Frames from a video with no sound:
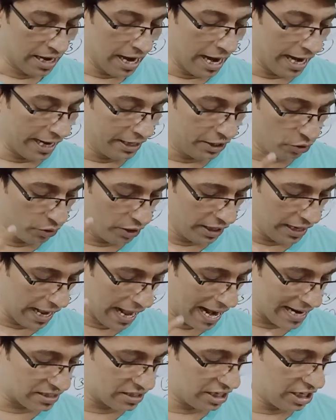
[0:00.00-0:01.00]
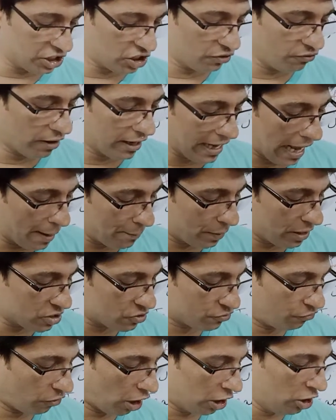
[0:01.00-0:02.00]
And during exhalation what happens?
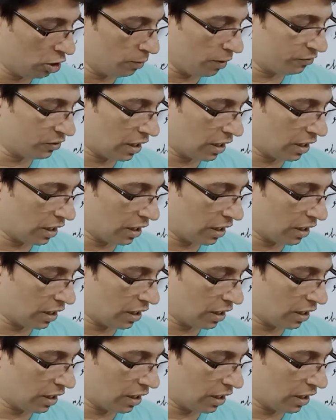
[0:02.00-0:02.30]
Volume of